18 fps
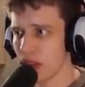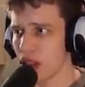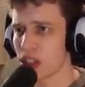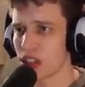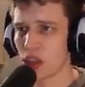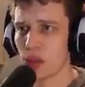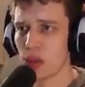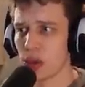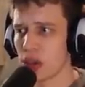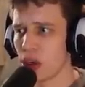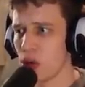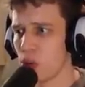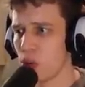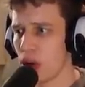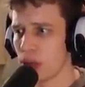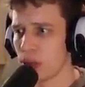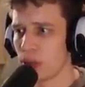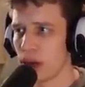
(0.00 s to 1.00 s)
So we'll go
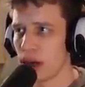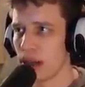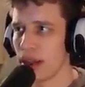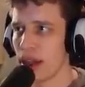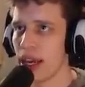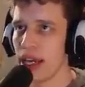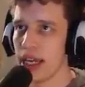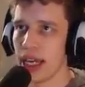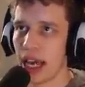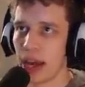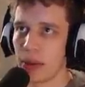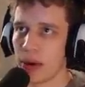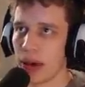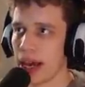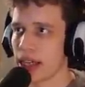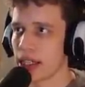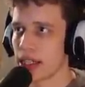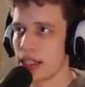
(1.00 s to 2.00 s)
1-1, and we'll
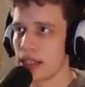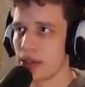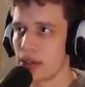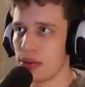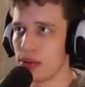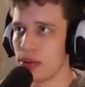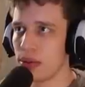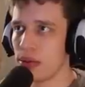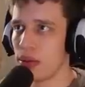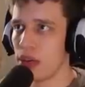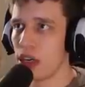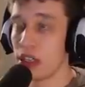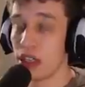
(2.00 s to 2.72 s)
actually do,